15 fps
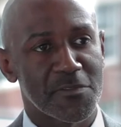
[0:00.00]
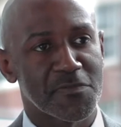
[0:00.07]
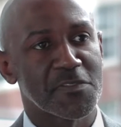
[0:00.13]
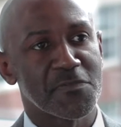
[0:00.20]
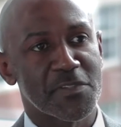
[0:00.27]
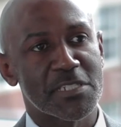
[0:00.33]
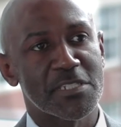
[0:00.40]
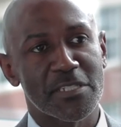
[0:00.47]
of
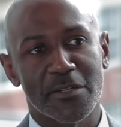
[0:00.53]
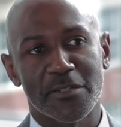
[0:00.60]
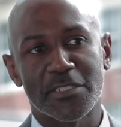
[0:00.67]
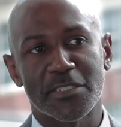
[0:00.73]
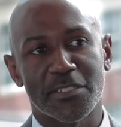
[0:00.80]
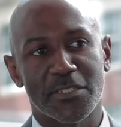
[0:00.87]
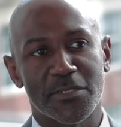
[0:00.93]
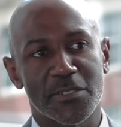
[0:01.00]
convincing our
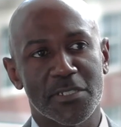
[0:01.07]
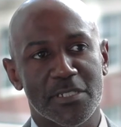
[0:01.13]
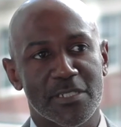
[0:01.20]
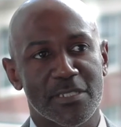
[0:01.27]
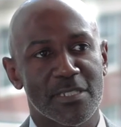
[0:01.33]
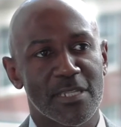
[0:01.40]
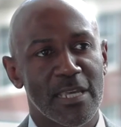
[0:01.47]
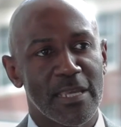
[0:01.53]

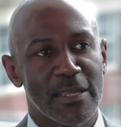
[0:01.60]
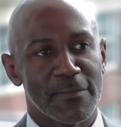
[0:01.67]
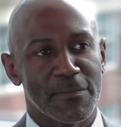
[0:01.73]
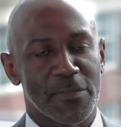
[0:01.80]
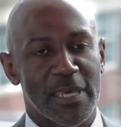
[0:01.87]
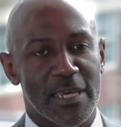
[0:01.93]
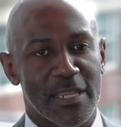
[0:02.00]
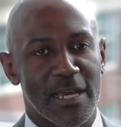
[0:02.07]
institutions
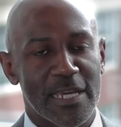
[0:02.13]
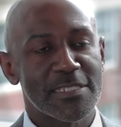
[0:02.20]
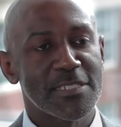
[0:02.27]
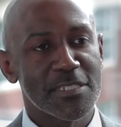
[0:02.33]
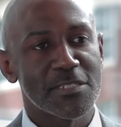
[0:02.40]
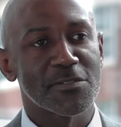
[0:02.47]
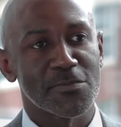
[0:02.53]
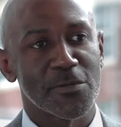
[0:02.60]
that
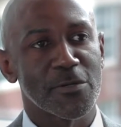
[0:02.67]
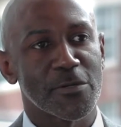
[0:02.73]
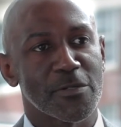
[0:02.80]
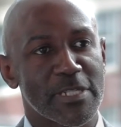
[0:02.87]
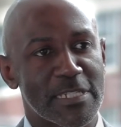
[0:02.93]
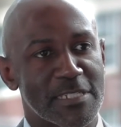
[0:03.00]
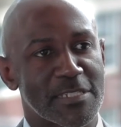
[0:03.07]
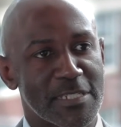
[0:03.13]
IT's
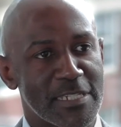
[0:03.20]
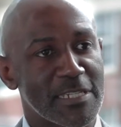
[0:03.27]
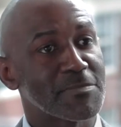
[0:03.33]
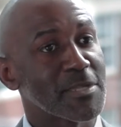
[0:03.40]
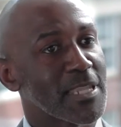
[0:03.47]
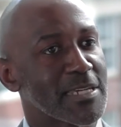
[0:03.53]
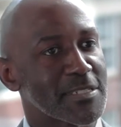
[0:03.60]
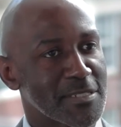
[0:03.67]
role is to
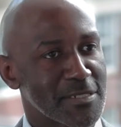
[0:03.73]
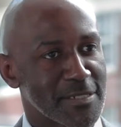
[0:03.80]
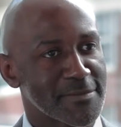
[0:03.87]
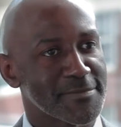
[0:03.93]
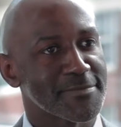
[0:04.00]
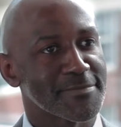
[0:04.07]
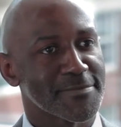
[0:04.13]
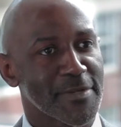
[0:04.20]
keep the lights
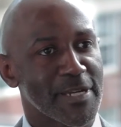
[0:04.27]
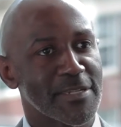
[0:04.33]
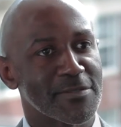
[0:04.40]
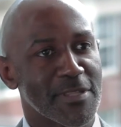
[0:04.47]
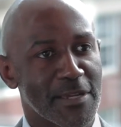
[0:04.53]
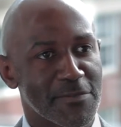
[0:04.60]
on, right?